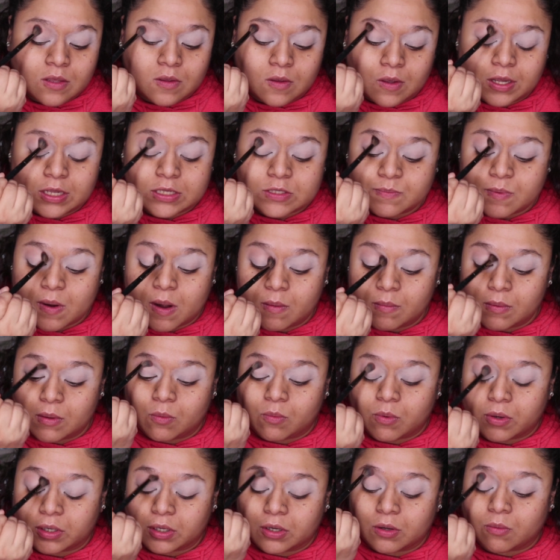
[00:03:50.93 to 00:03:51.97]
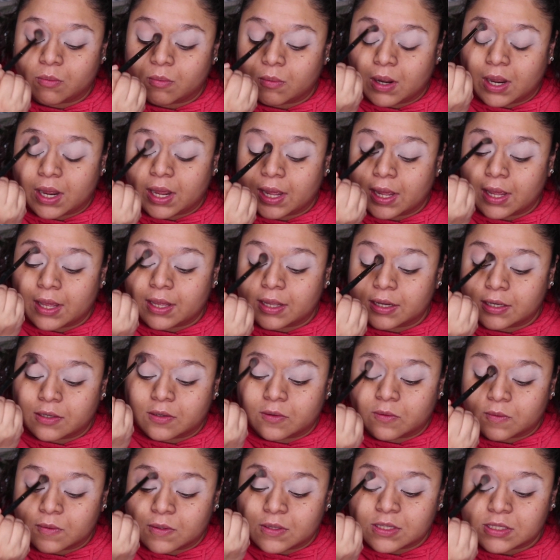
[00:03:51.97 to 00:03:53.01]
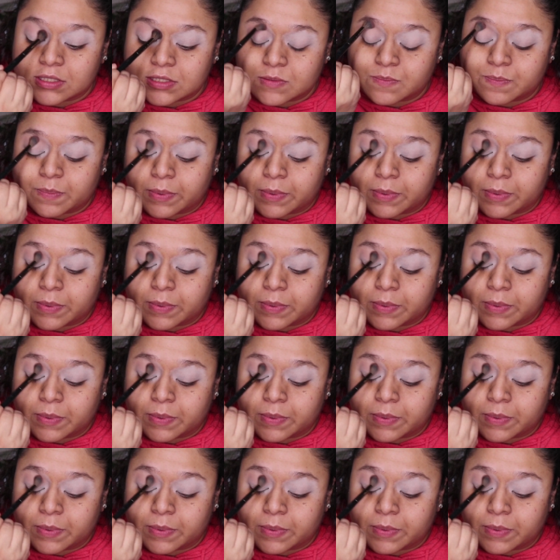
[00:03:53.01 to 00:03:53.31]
You guys probably wonder why I do this,